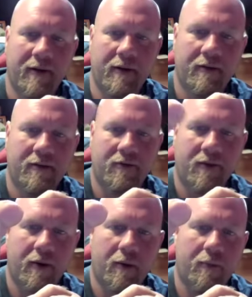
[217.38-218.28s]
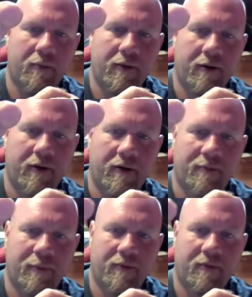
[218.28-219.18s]
so they're not
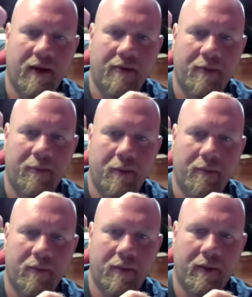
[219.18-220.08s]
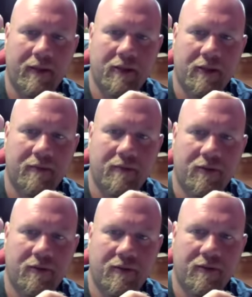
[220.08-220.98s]
supposed to have any problems with leaching of
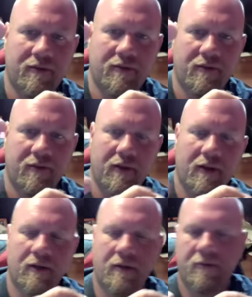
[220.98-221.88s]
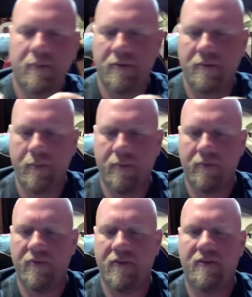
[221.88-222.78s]
juices. They're supposed to be
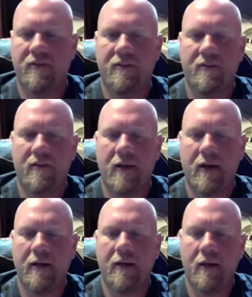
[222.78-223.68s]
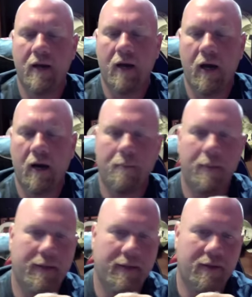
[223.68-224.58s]
resistant to that. Um,
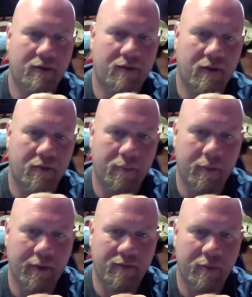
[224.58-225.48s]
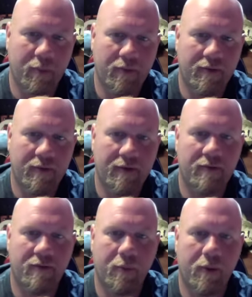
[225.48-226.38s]
but they do sell replacement ones of these
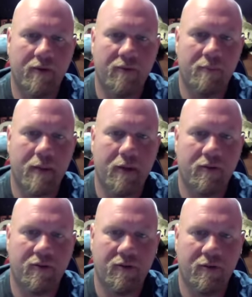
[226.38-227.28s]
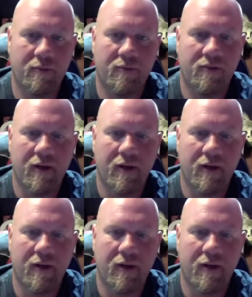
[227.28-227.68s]
as well as metal tubes.